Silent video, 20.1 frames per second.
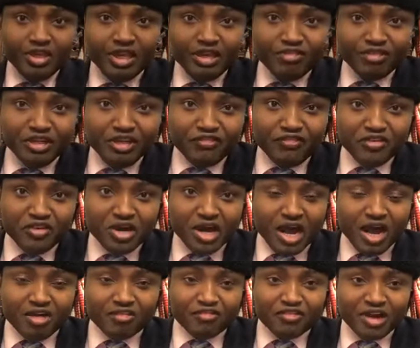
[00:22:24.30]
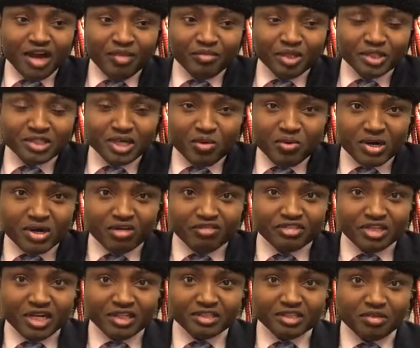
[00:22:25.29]
Even if you have, I'm not aware
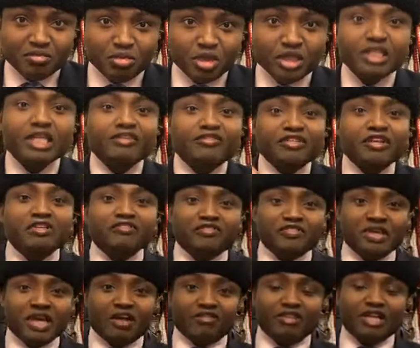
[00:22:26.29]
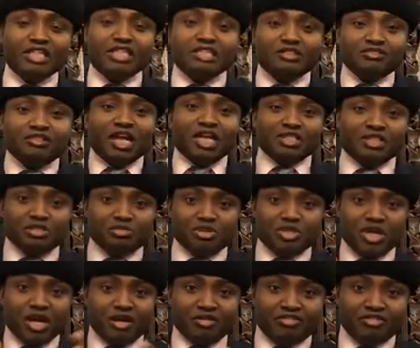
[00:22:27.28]
of that. But even if you have, let's even assume
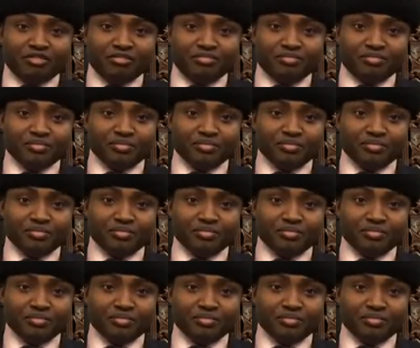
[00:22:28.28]
you have.